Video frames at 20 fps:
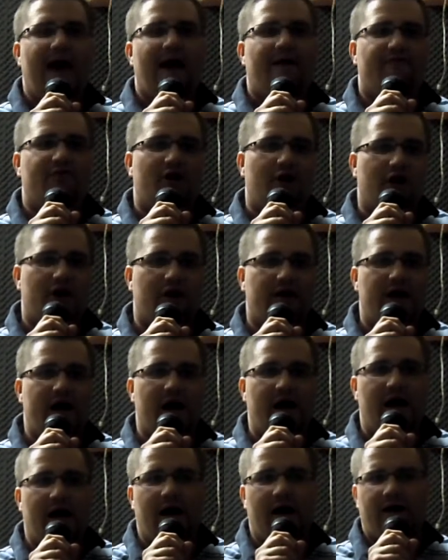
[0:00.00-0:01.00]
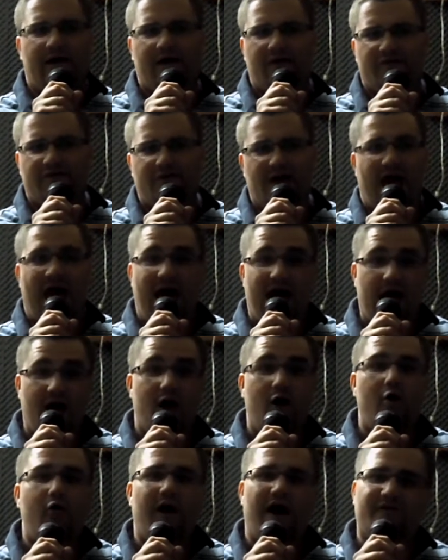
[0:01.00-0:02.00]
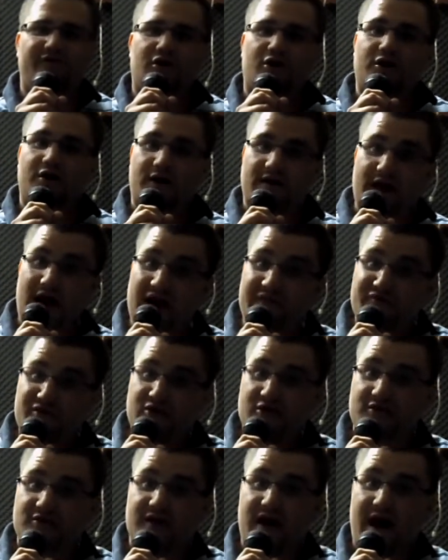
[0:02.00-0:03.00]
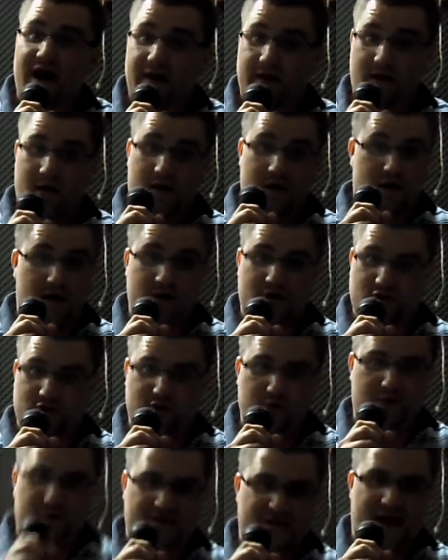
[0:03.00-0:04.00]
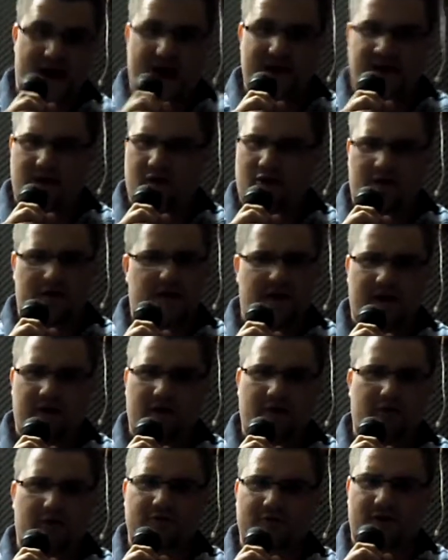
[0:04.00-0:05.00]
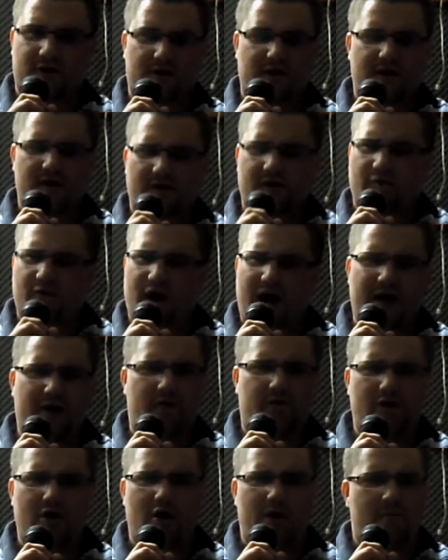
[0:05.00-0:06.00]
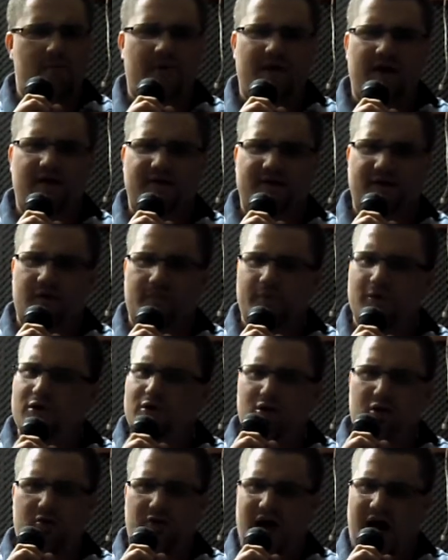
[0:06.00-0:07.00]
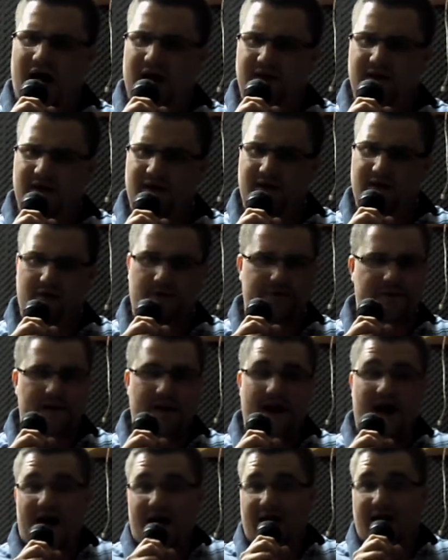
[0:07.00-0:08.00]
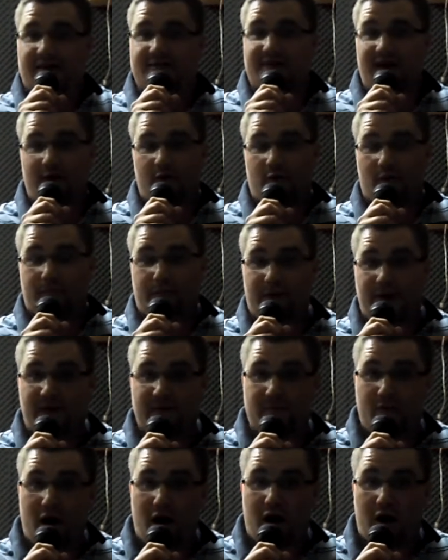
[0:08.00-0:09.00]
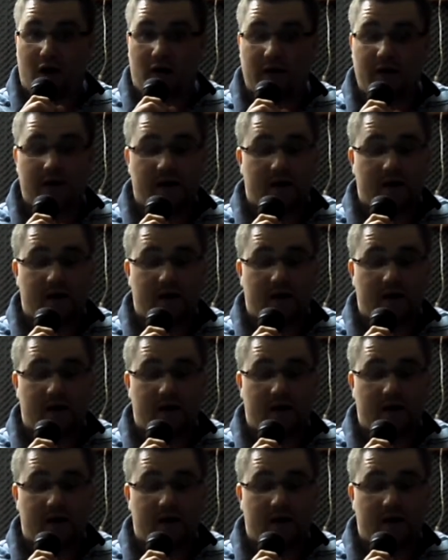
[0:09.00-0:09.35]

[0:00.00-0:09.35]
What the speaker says: Have you heard of have you heard Gaddafi just got suicided or killed, or I don't know, and Benazir Bhutto got killed. I guess they weren't playing ball.